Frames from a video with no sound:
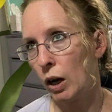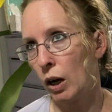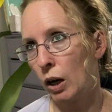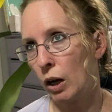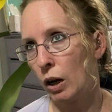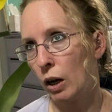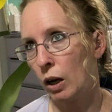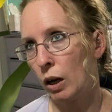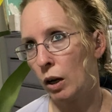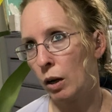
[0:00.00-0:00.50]

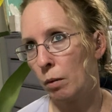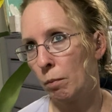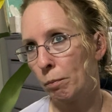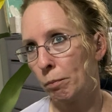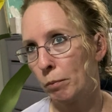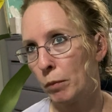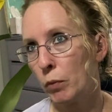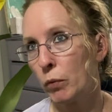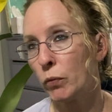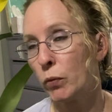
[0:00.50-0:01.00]

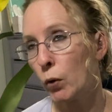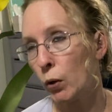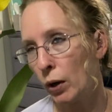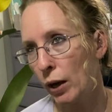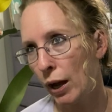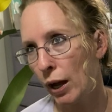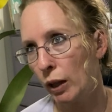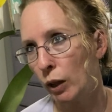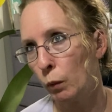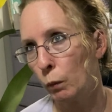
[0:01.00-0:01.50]
um, before
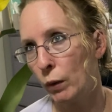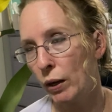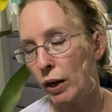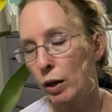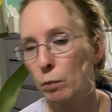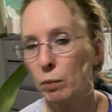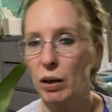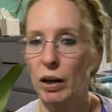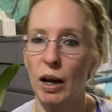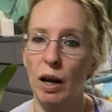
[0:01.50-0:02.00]

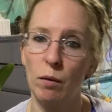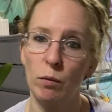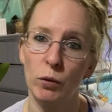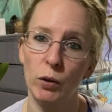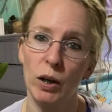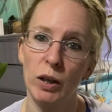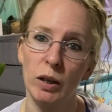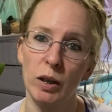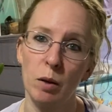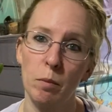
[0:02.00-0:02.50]
Halloween, but after
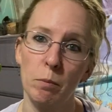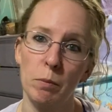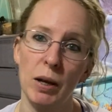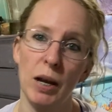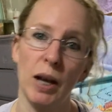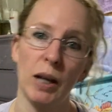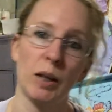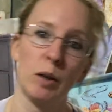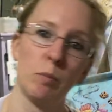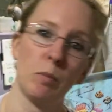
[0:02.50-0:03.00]
I come
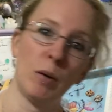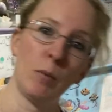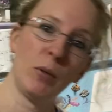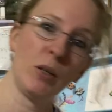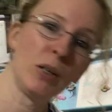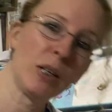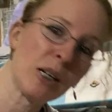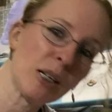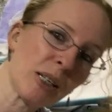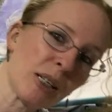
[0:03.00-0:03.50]
back and maybe
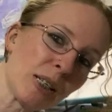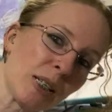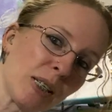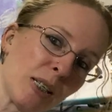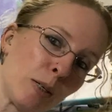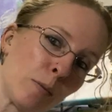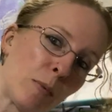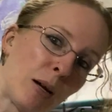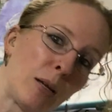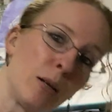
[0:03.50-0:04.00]
you guys can
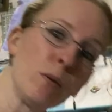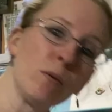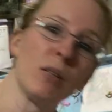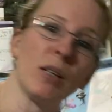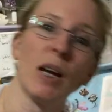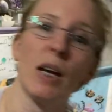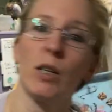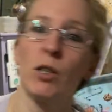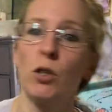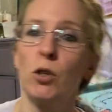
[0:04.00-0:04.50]
see my new
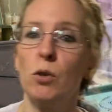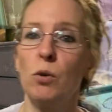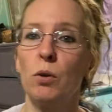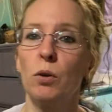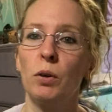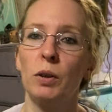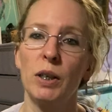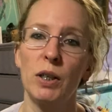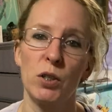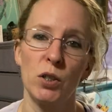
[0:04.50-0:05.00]
tattoo or
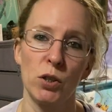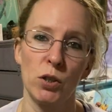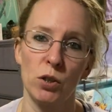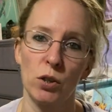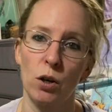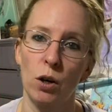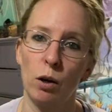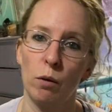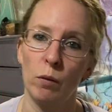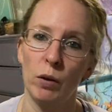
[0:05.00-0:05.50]
at least the
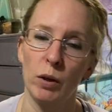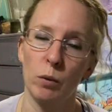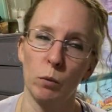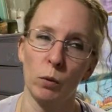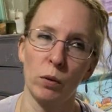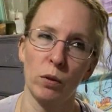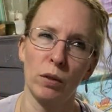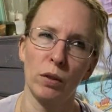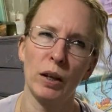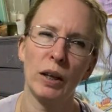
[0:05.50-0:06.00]
start of it.
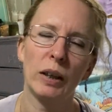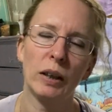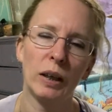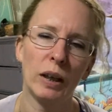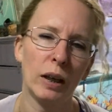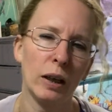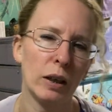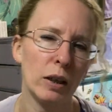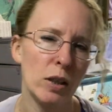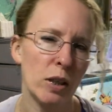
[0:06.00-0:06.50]
We're
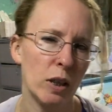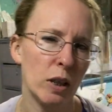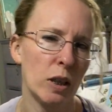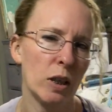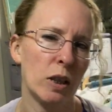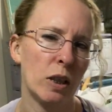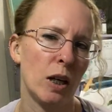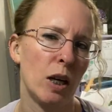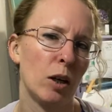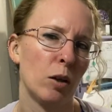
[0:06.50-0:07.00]
thinking it's going
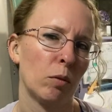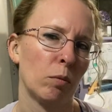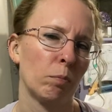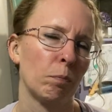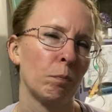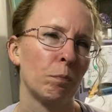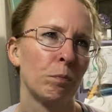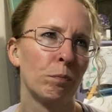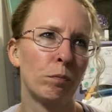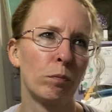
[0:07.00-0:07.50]
to take
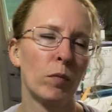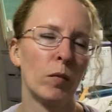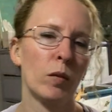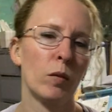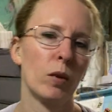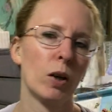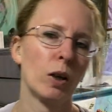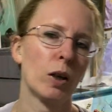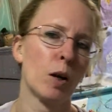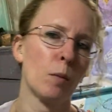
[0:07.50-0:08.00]

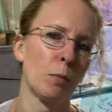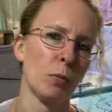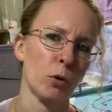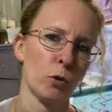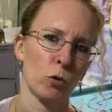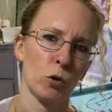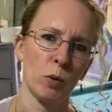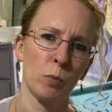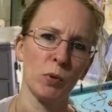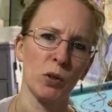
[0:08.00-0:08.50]
a couple
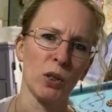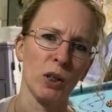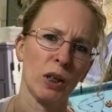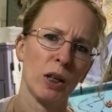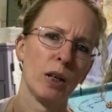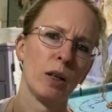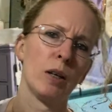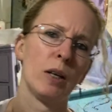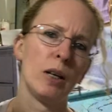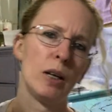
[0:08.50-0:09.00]
trips to
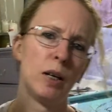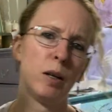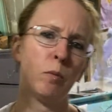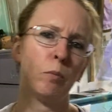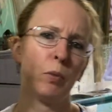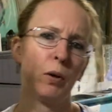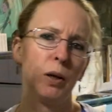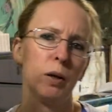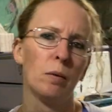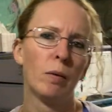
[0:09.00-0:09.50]
get it in,
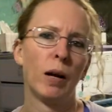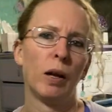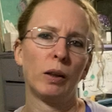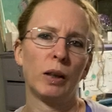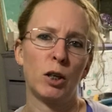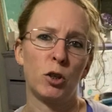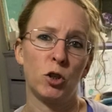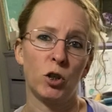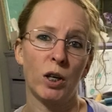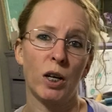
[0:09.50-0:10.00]
but I'll
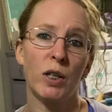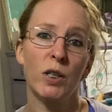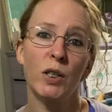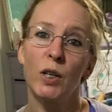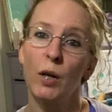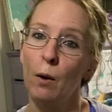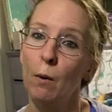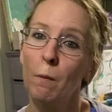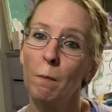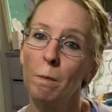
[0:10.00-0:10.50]
let you guys
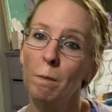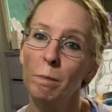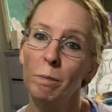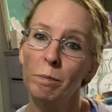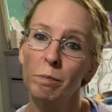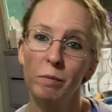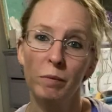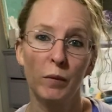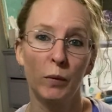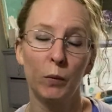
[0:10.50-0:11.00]
know
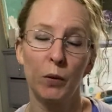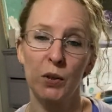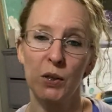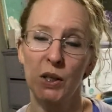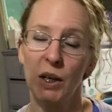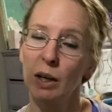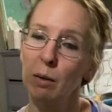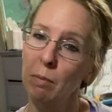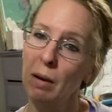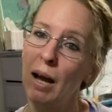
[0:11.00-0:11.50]
once
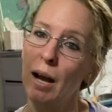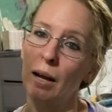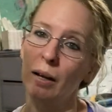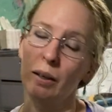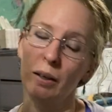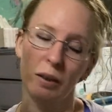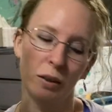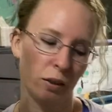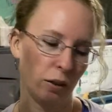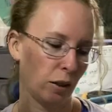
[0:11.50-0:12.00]
I get back
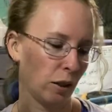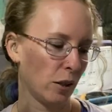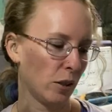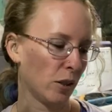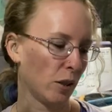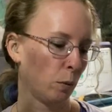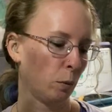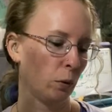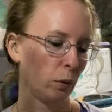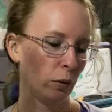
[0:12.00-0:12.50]
because
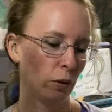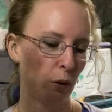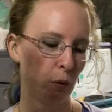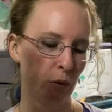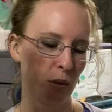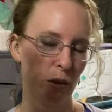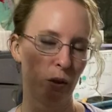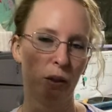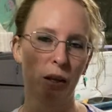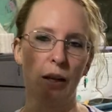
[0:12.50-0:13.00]
I won't know
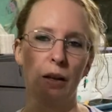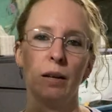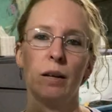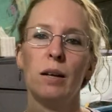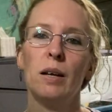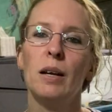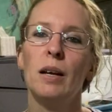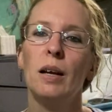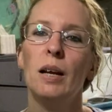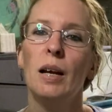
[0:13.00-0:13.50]
until then.
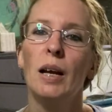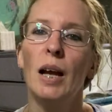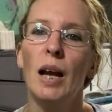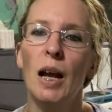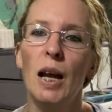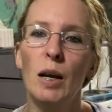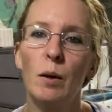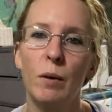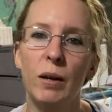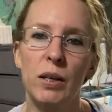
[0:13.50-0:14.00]

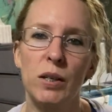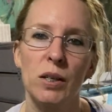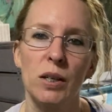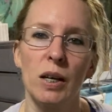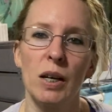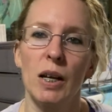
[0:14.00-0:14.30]
Anyways,